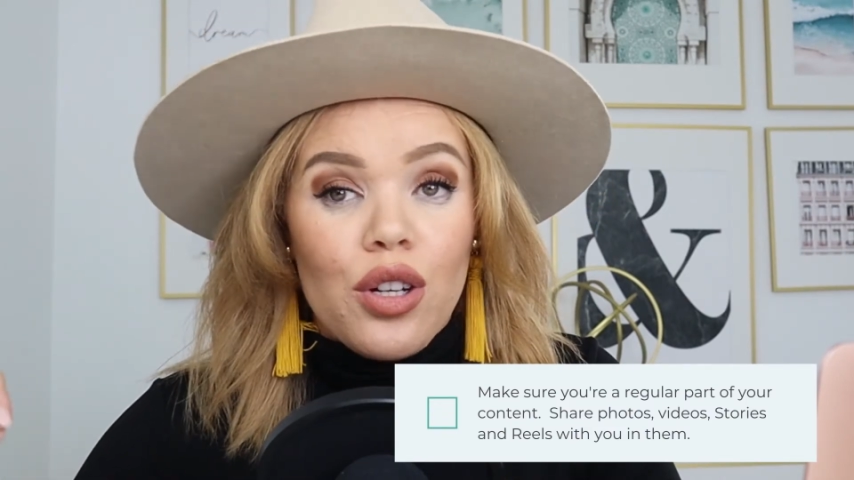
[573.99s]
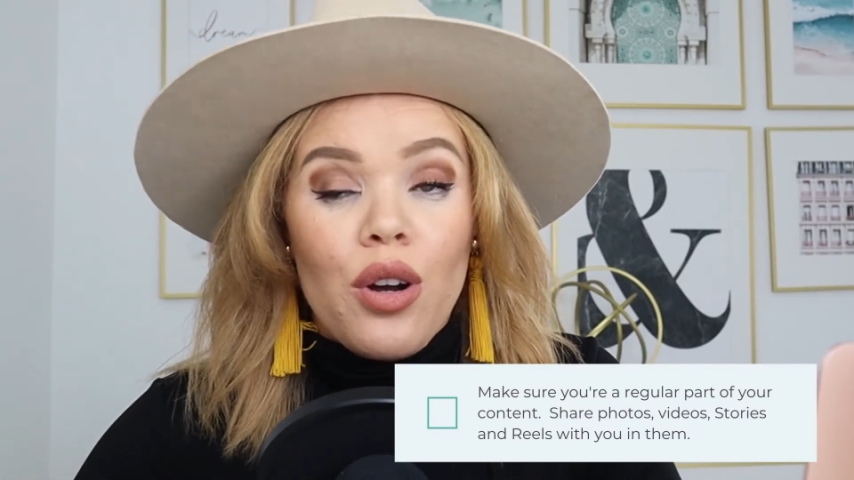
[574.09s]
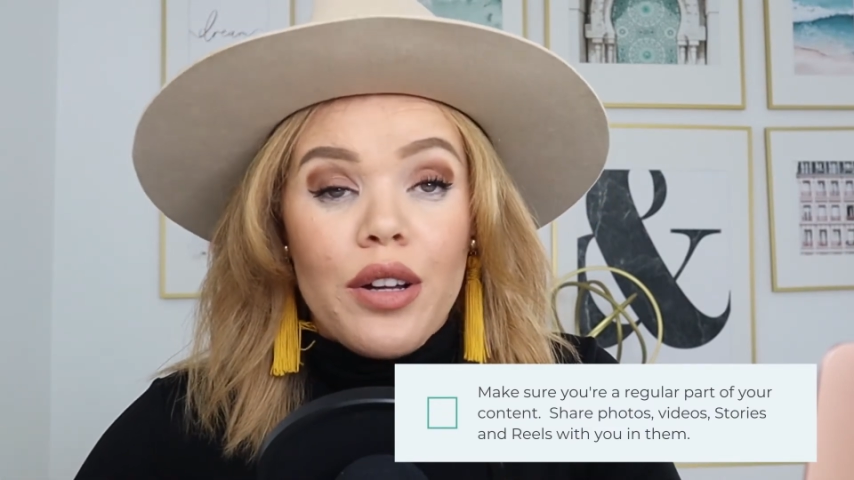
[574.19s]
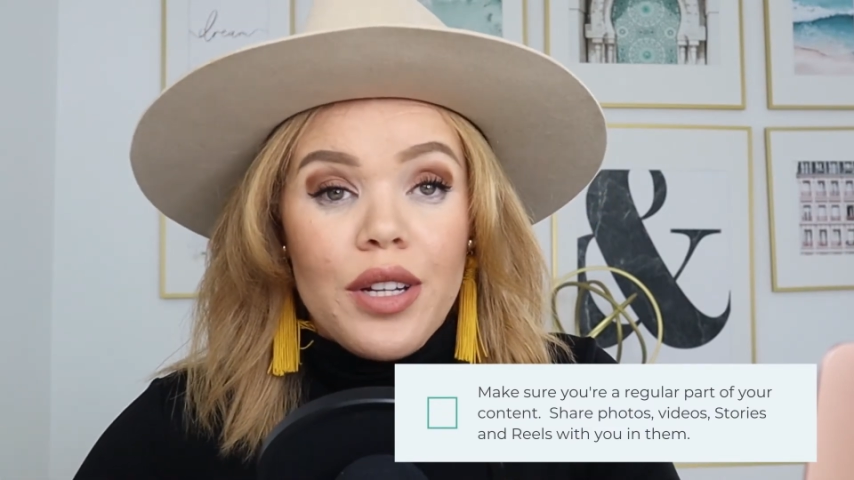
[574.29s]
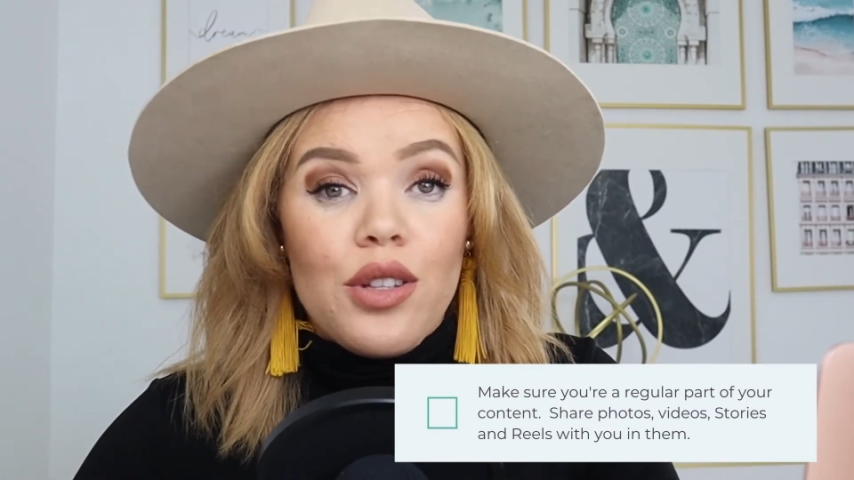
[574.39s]

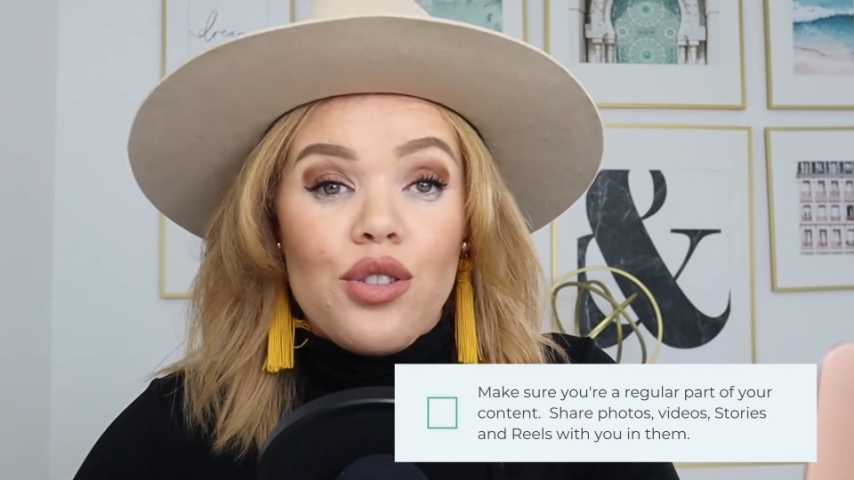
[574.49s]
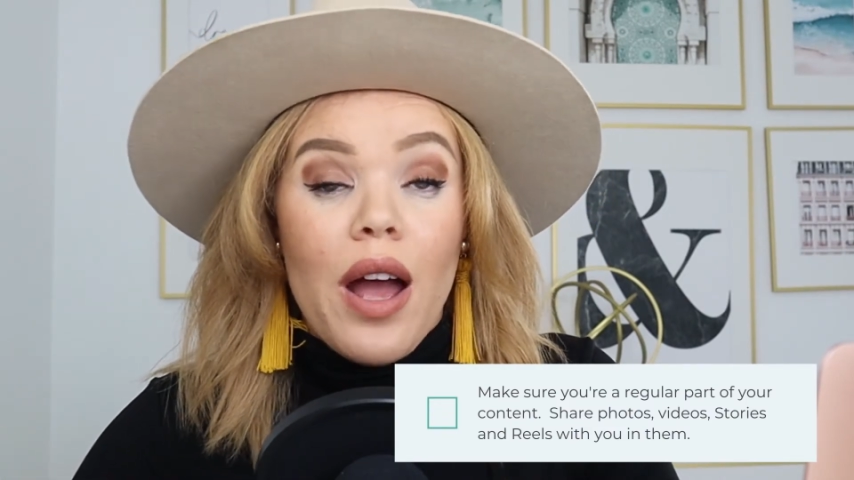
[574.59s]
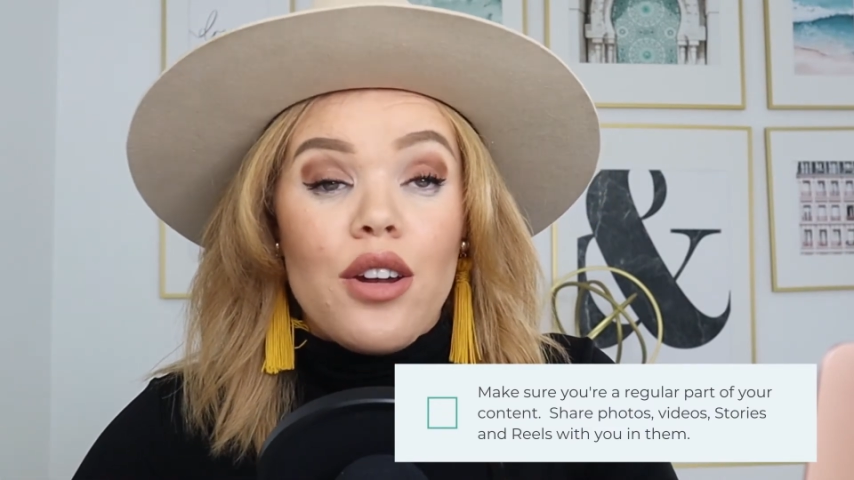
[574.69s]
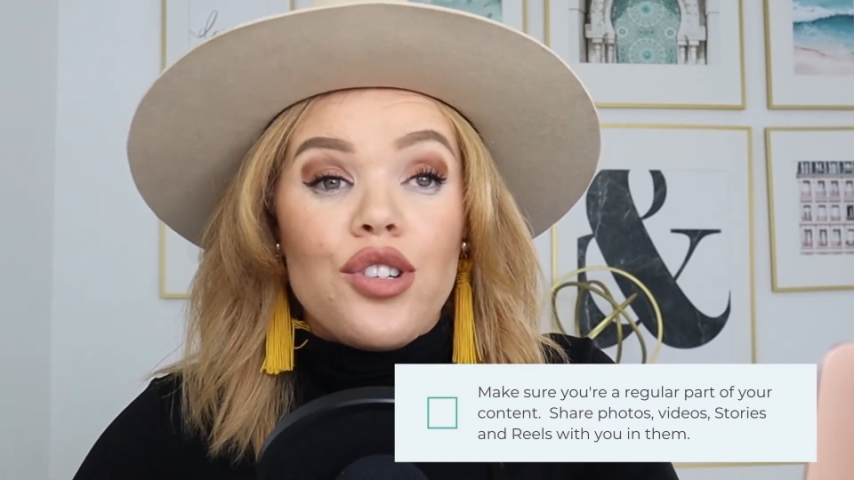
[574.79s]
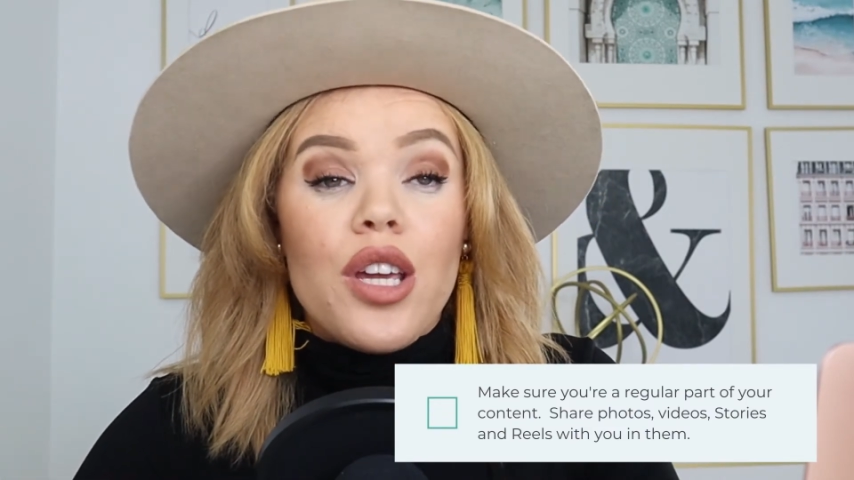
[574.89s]
content
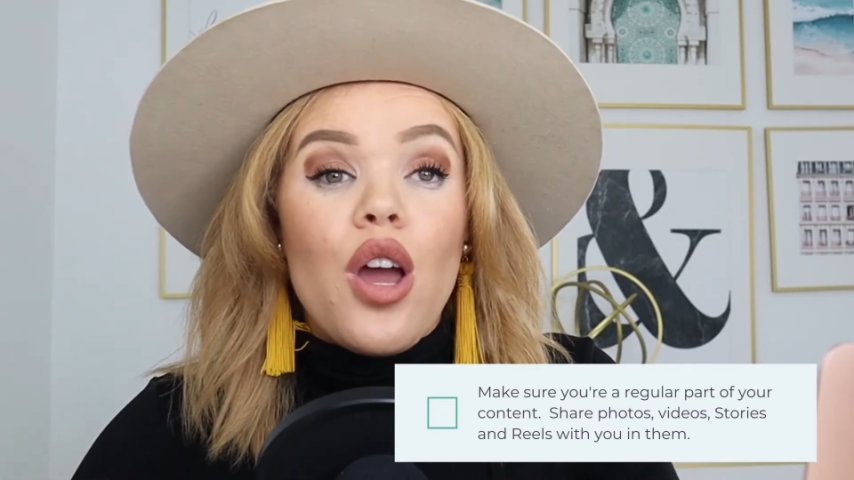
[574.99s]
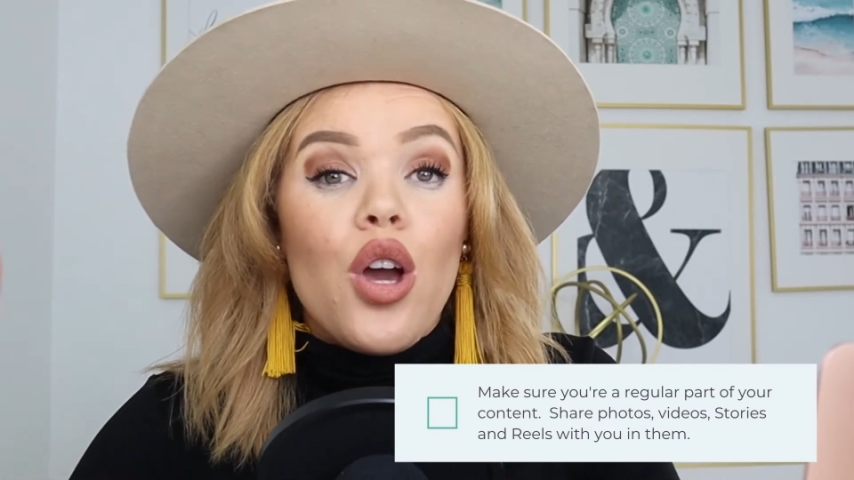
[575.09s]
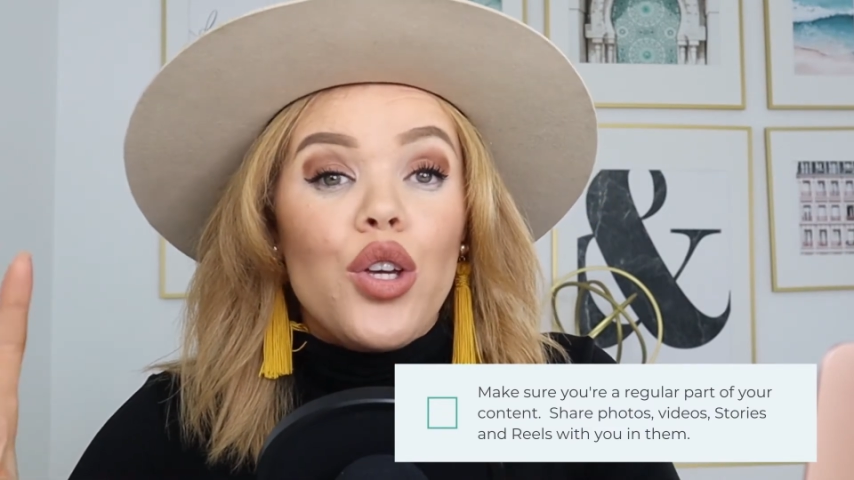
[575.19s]
strategy,